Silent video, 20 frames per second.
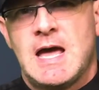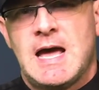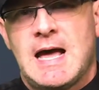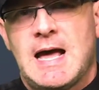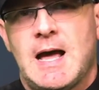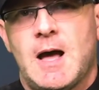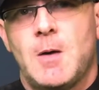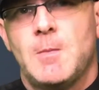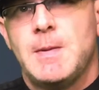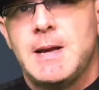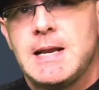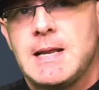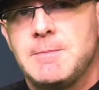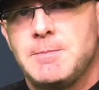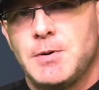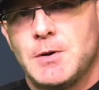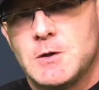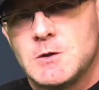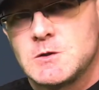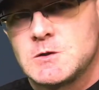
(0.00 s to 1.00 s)
how many
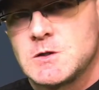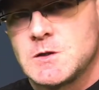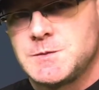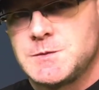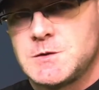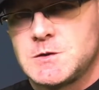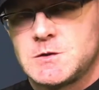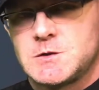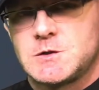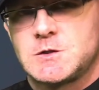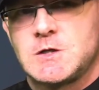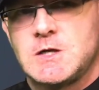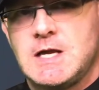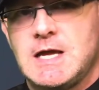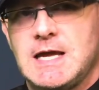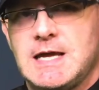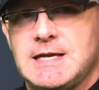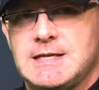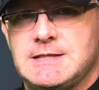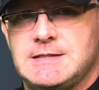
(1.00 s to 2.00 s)
push-ups she
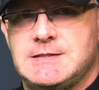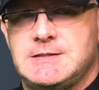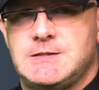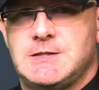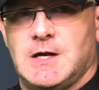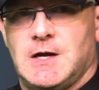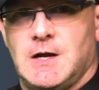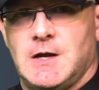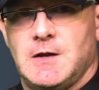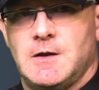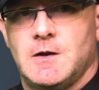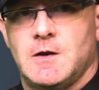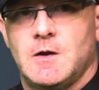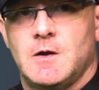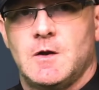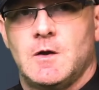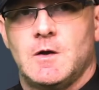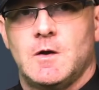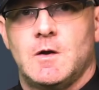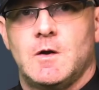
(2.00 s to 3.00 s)
had done
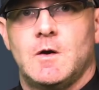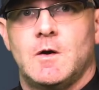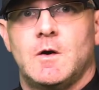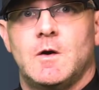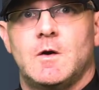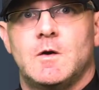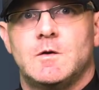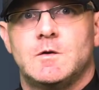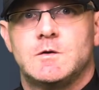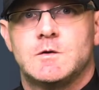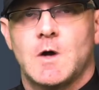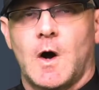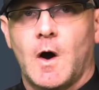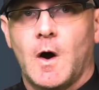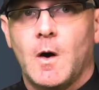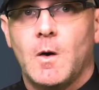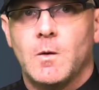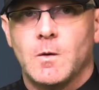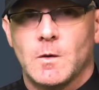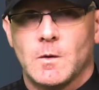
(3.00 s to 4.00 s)

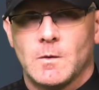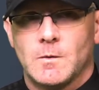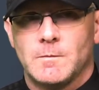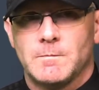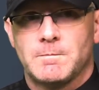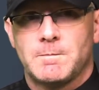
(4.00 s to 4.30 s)
total.